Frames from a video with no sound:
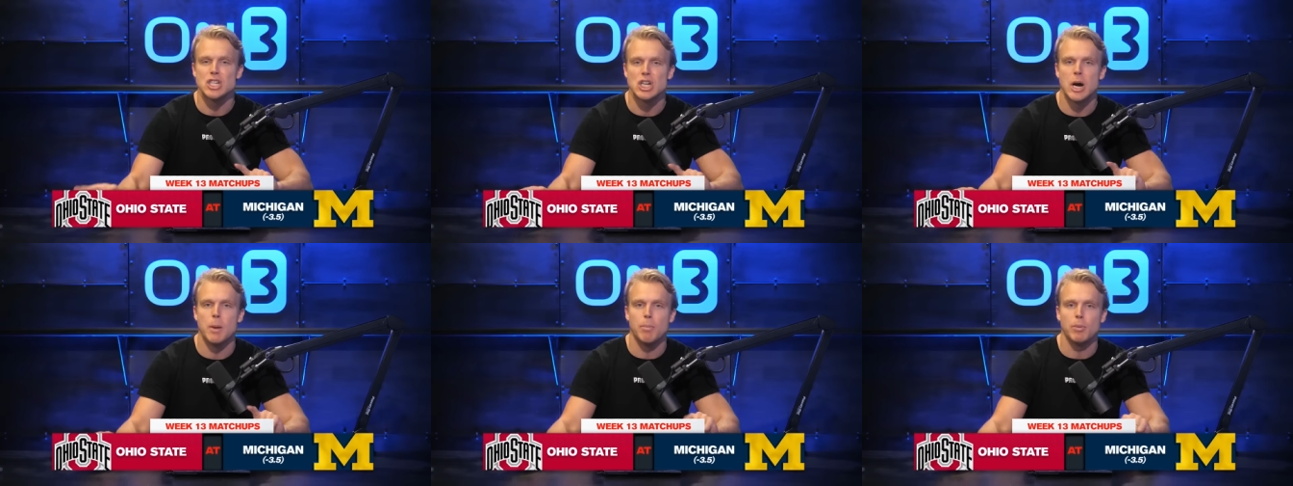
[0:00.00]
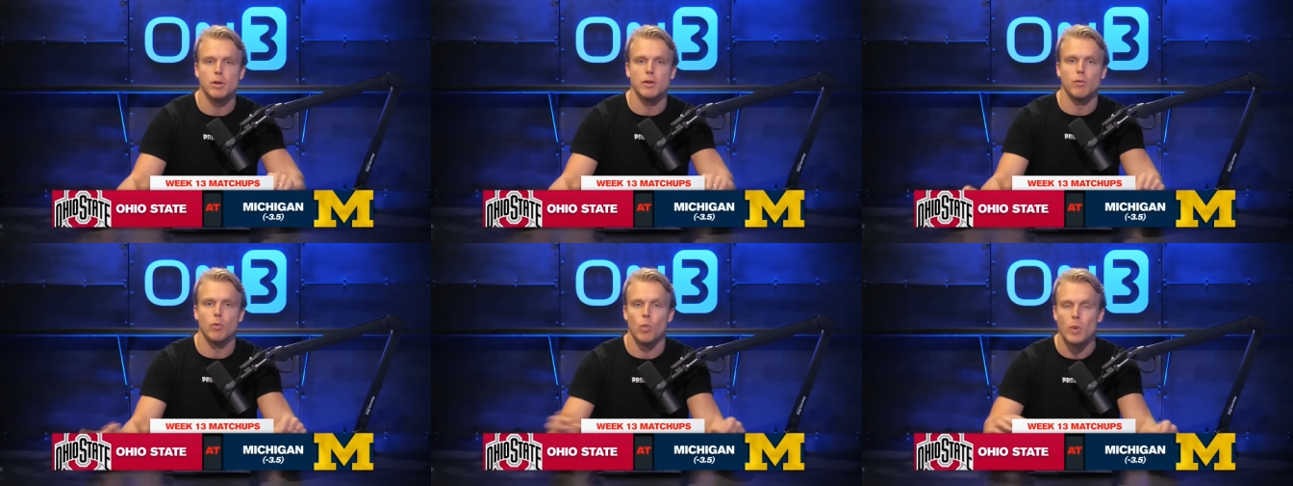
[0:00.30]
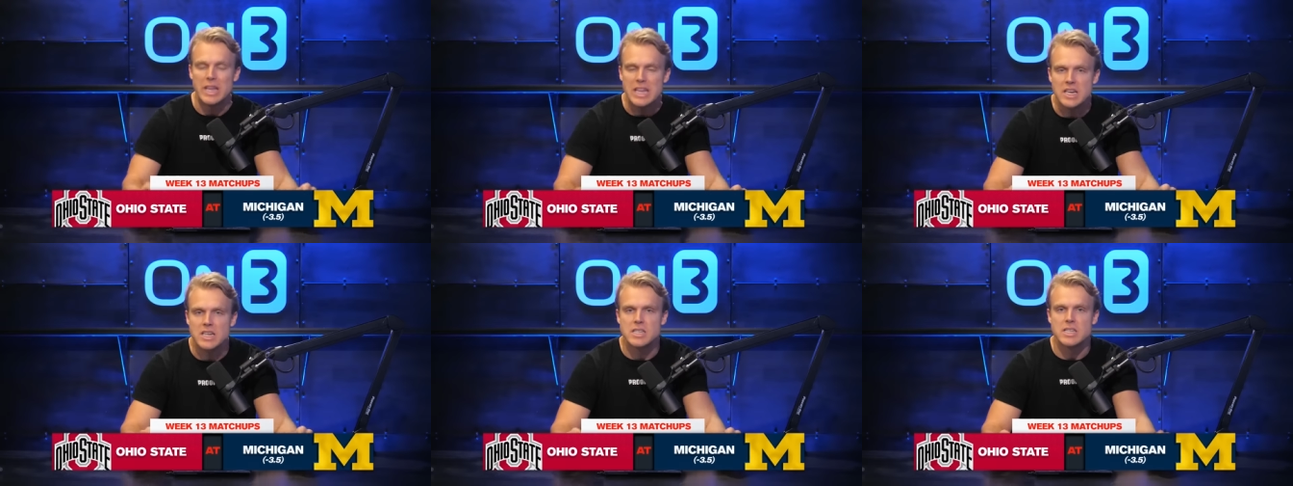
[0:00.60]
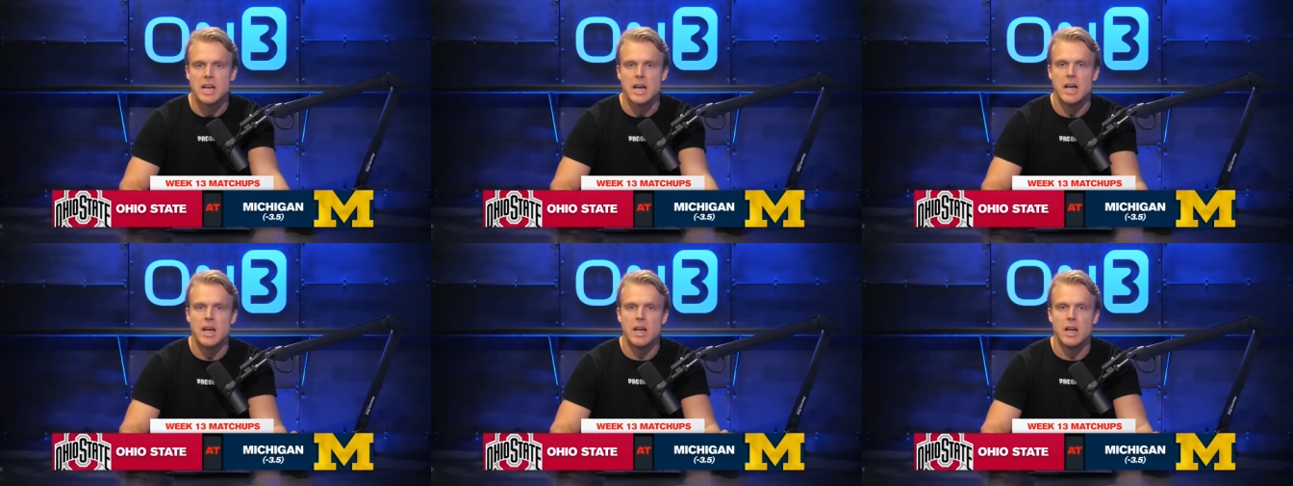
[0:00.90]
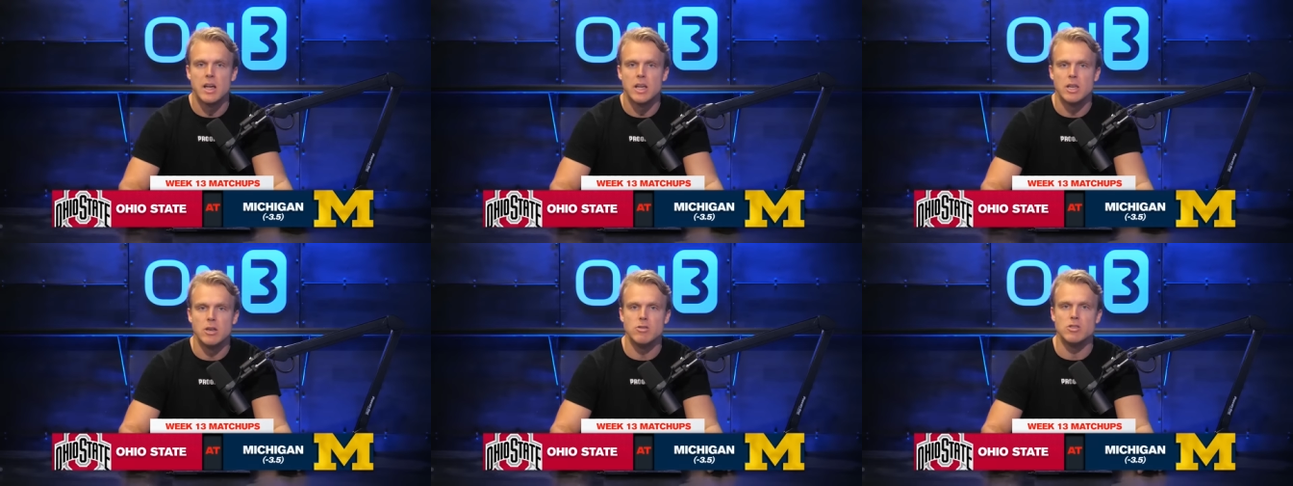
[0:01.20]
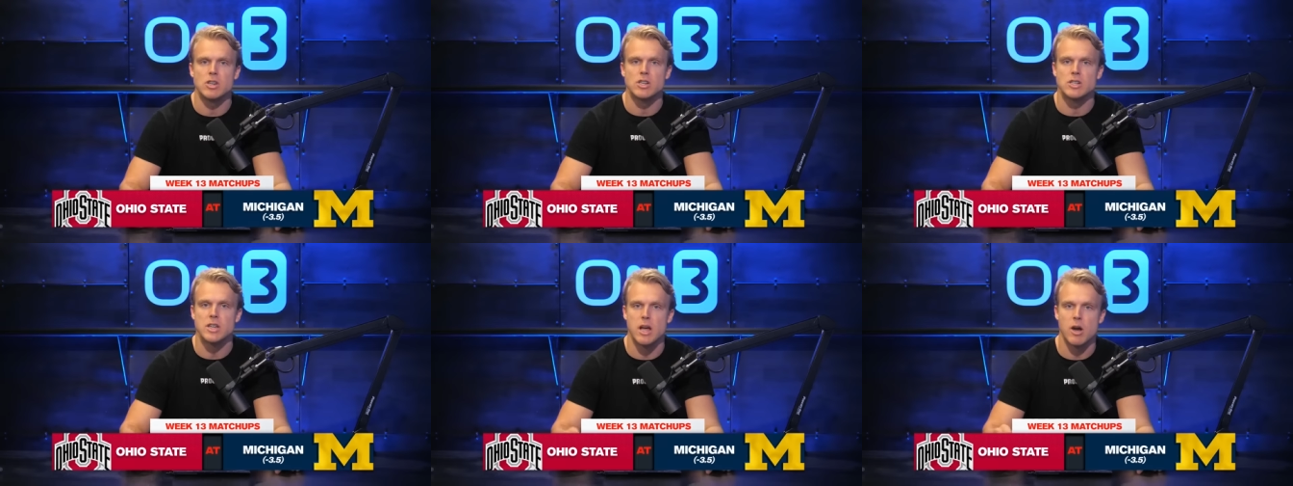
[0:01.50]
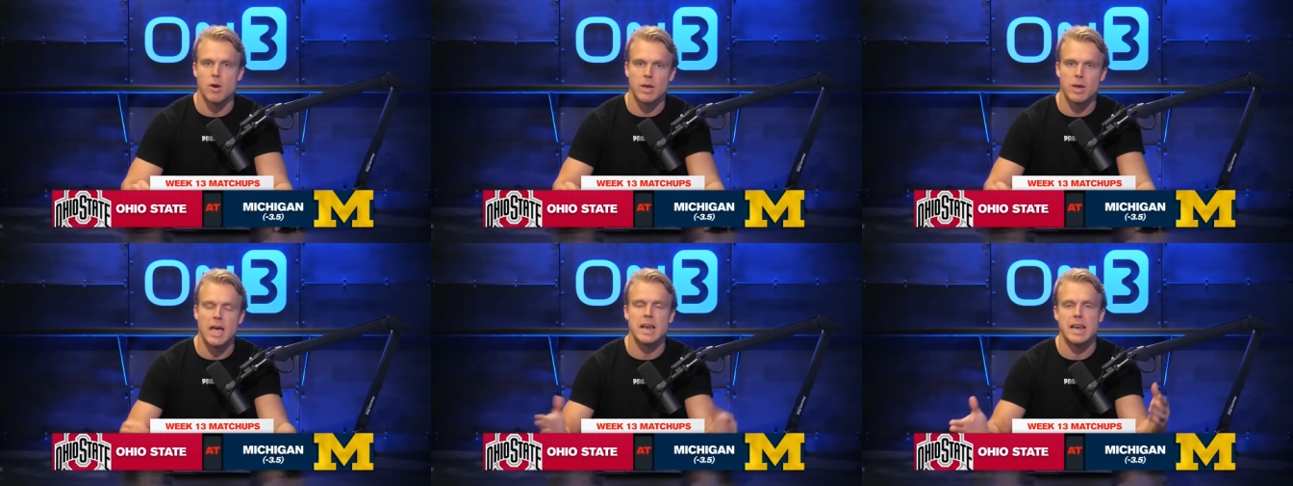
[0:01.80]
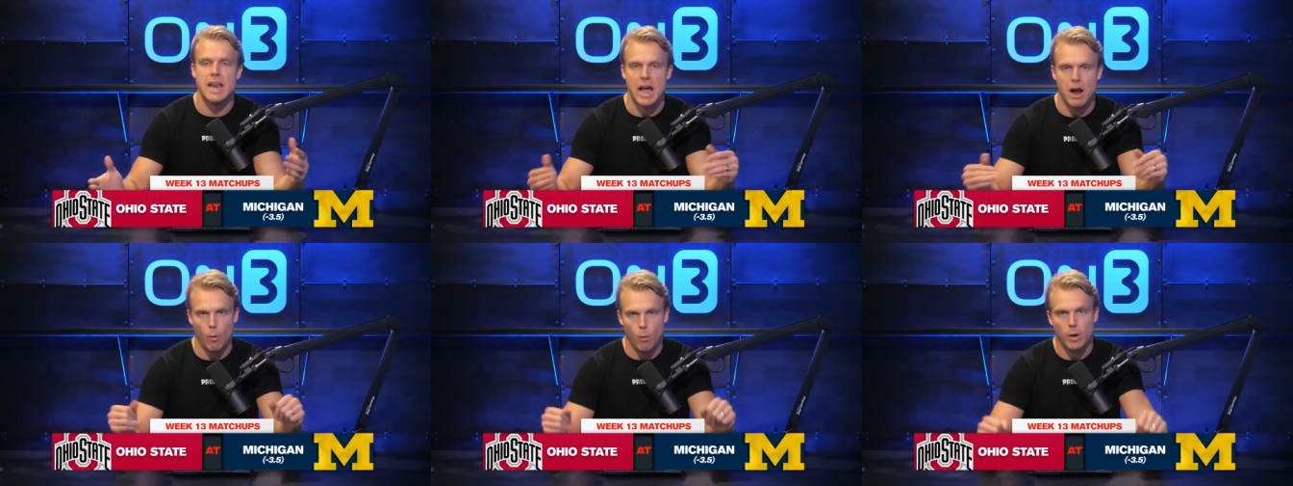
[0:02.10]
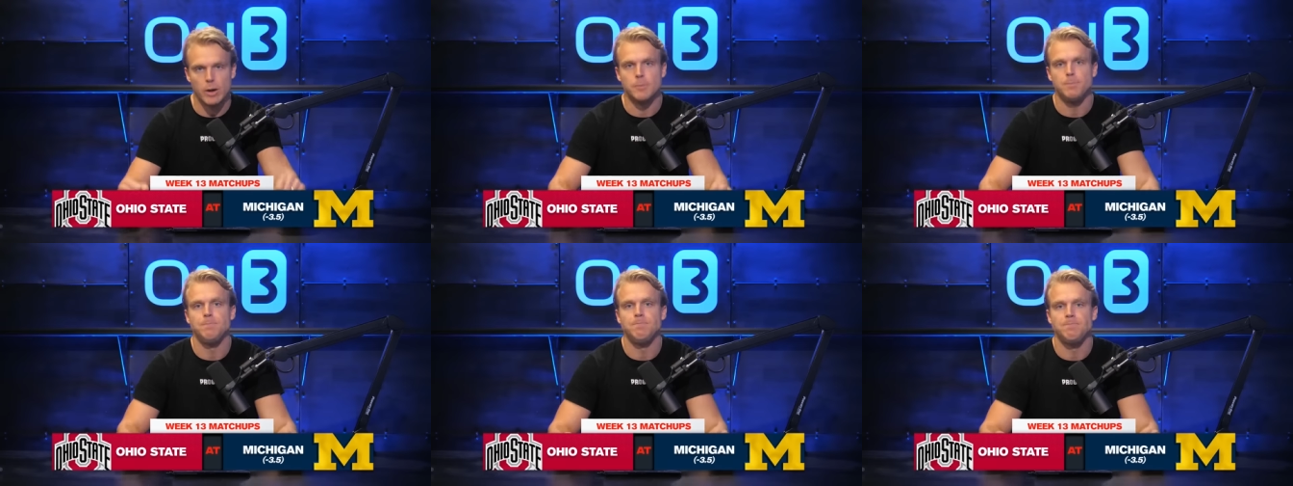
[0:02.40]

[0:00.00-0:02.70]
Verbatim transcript: couple of weeks, you just say, okay, now what?